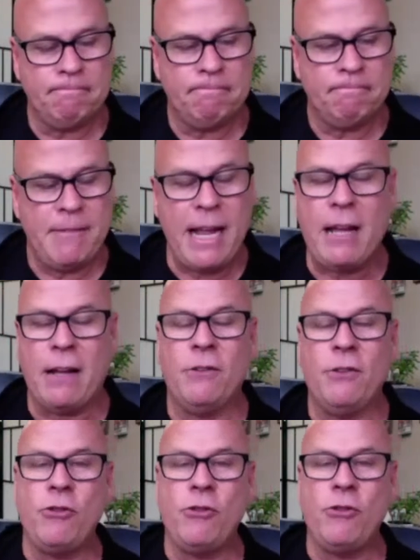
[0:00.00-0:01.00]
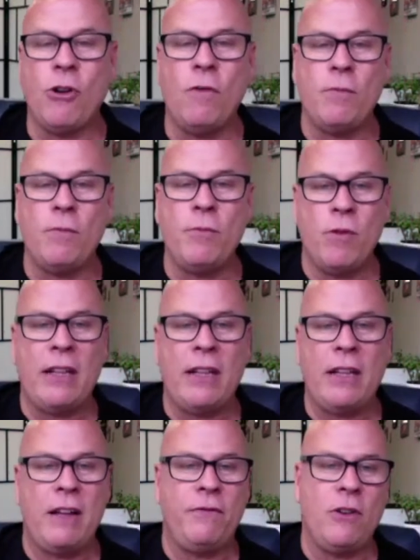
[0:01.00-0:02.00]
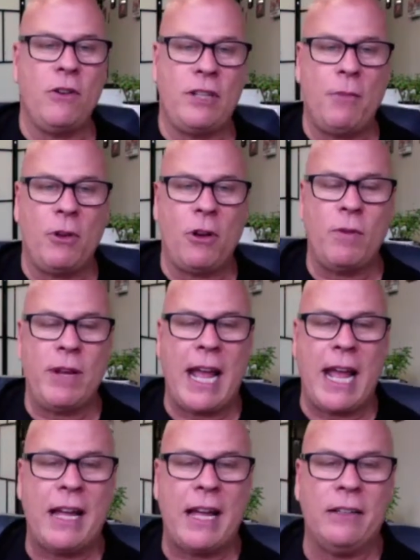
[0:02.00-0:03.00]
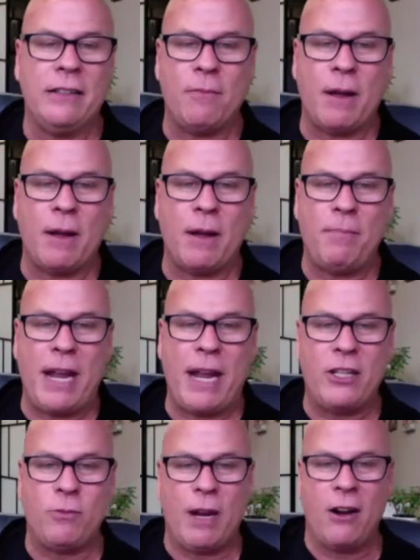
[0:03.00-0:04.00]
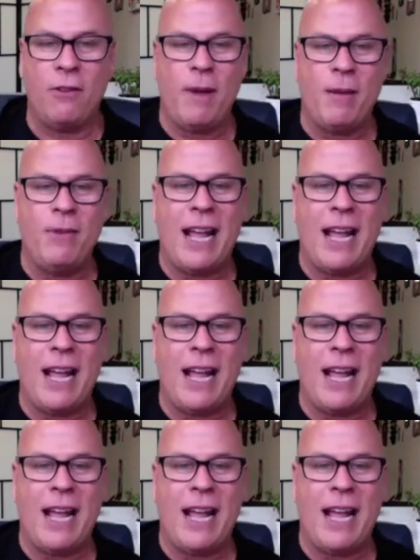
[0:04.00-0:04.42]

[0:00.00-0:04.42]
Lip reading: yeah, you drove him. You were at that first seminar we had down in my basement. I don't know if you